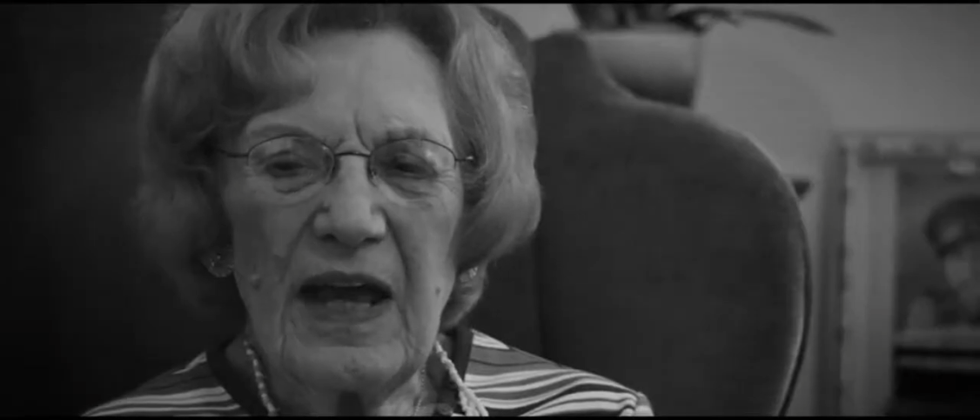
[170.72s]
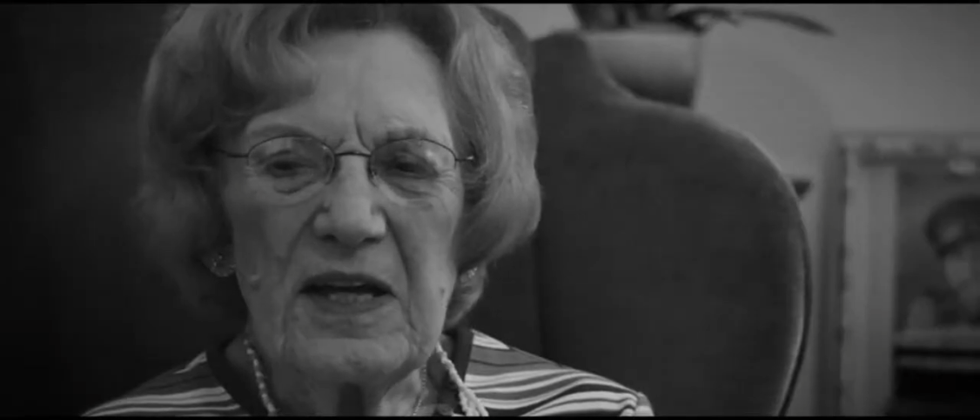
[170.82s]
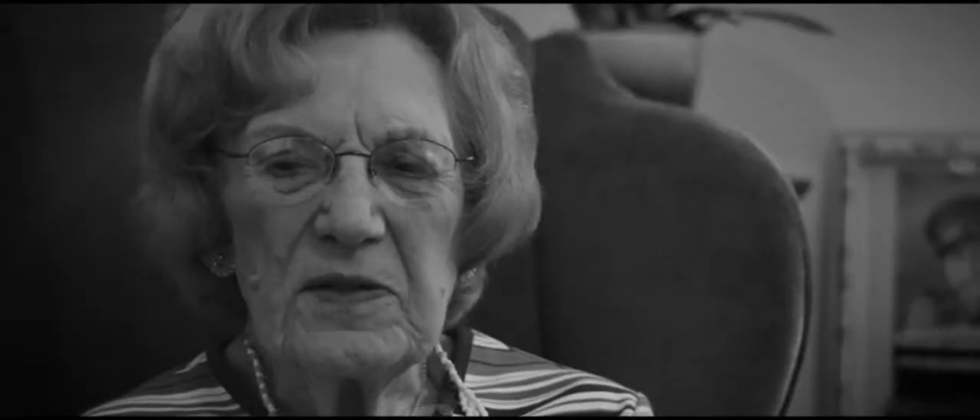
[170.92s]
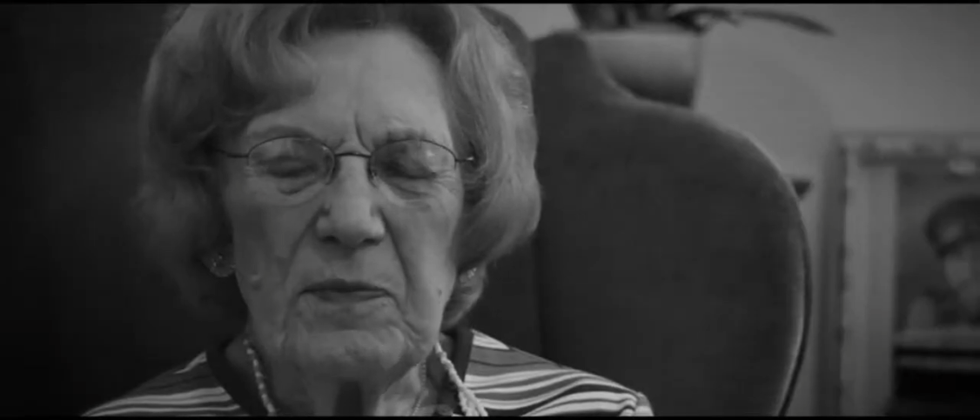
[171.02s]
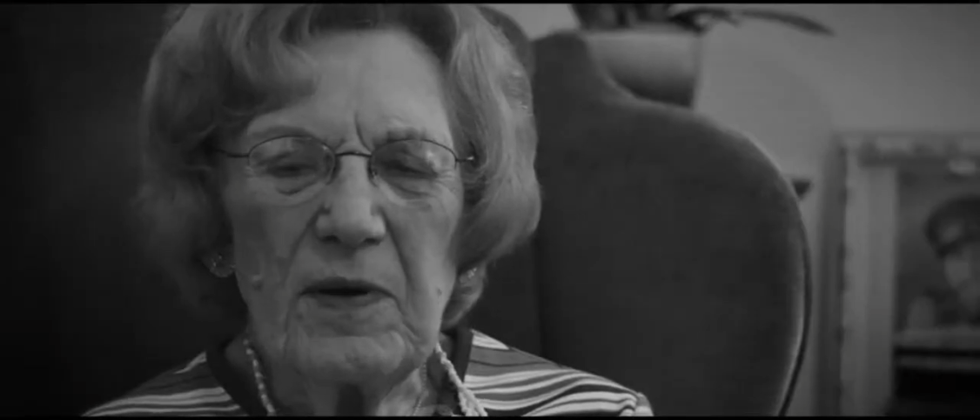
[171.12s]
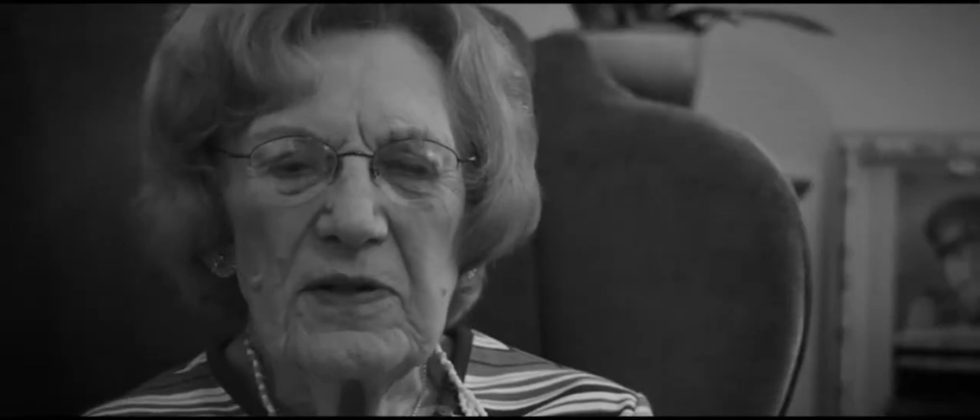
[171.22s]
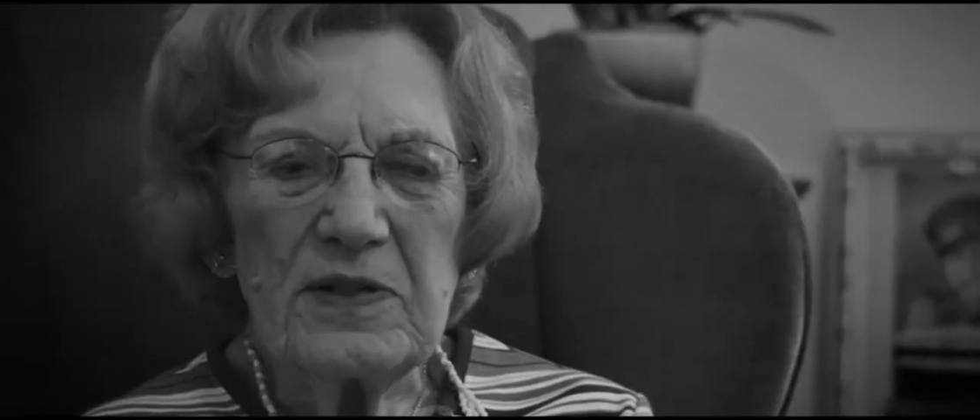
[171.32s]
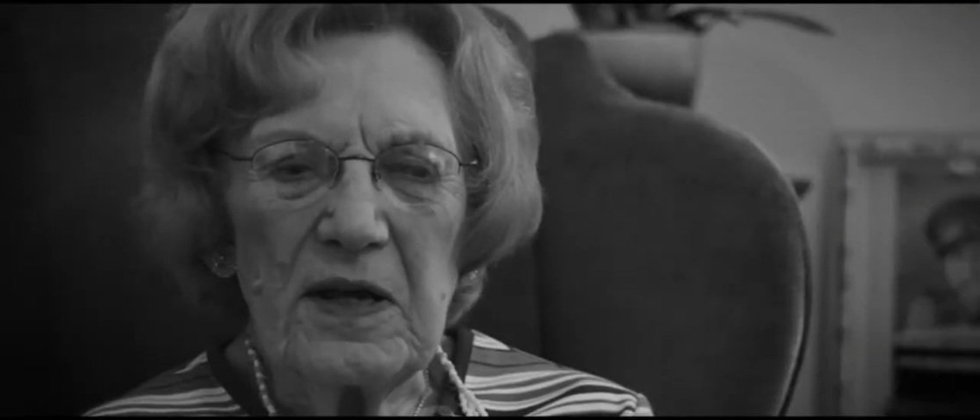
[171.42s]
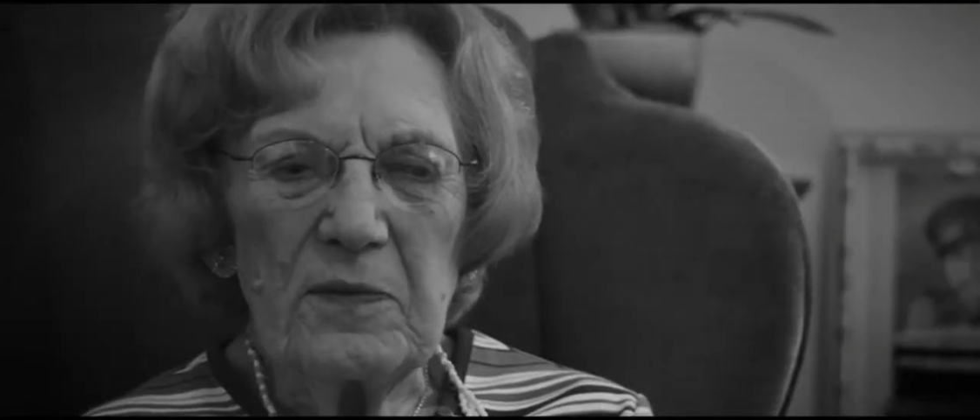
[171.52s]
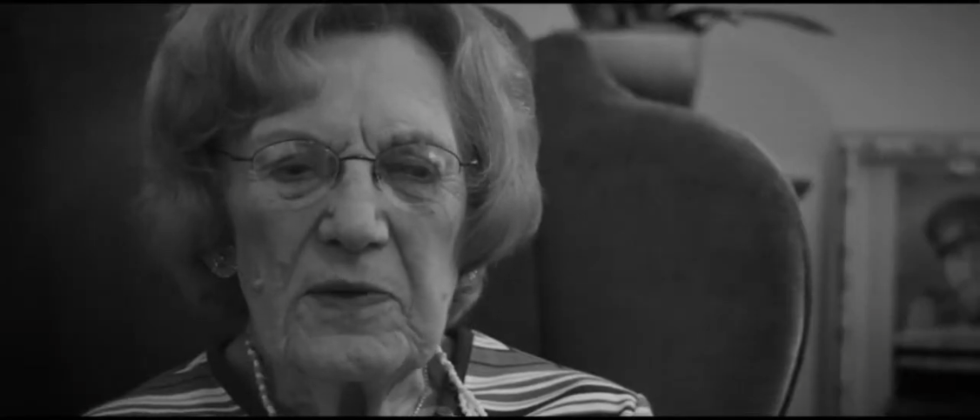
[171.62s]
I suppose
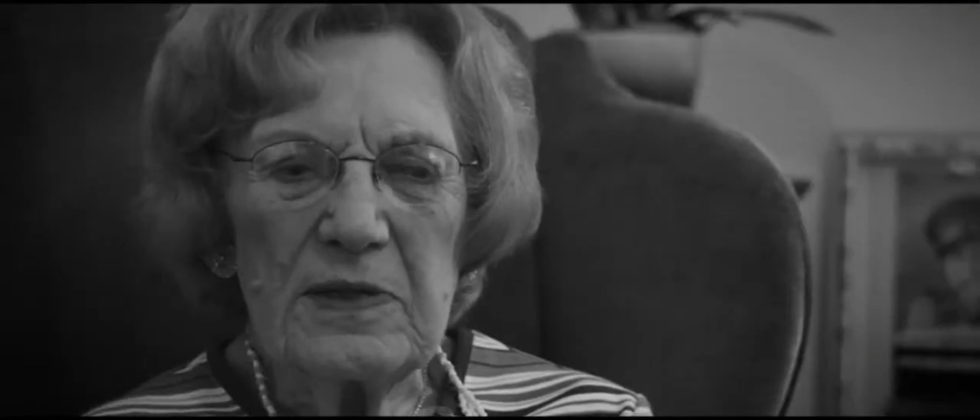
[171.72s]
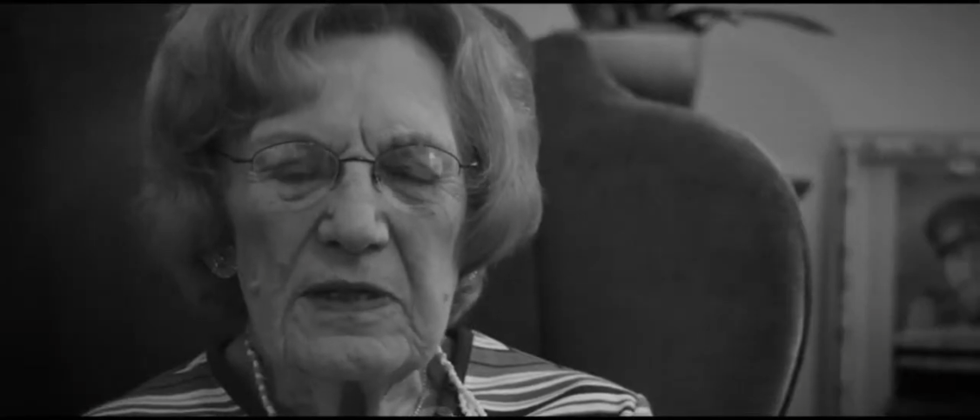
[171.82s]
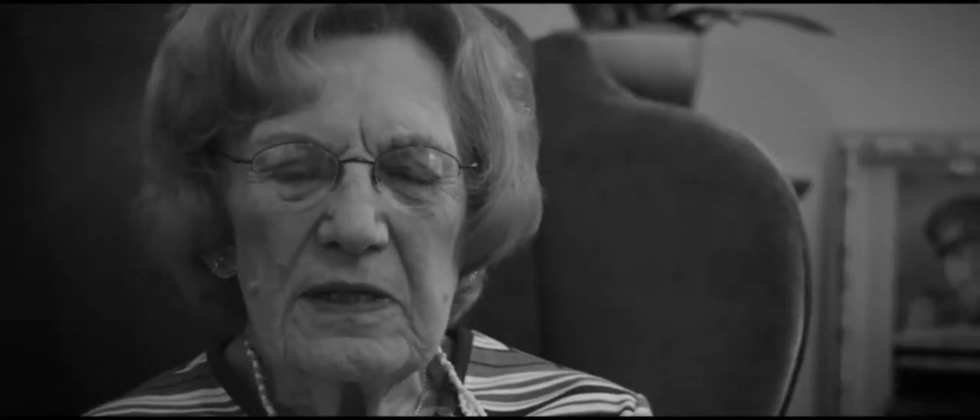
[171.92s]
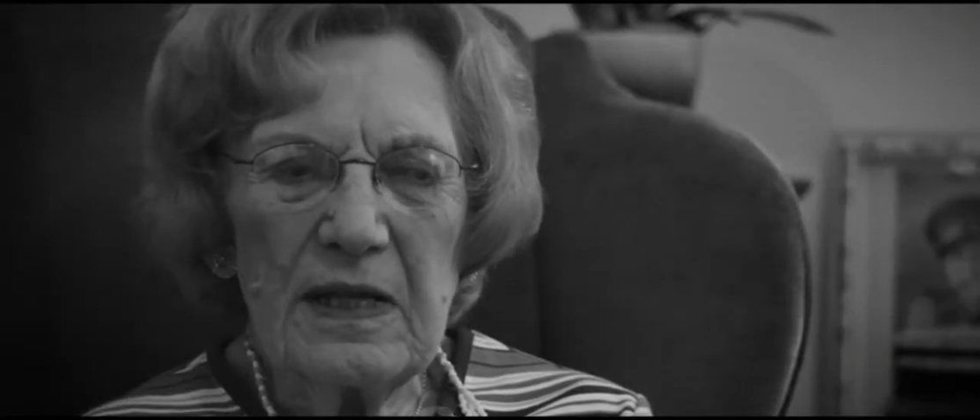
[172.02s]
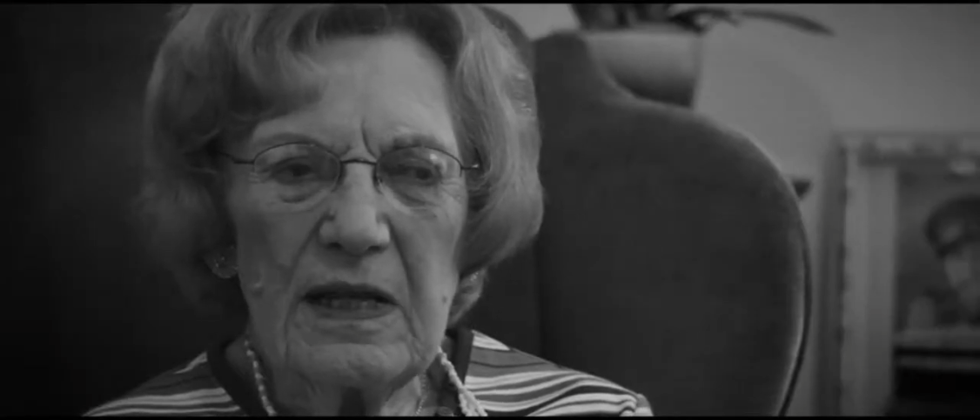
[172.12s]
I was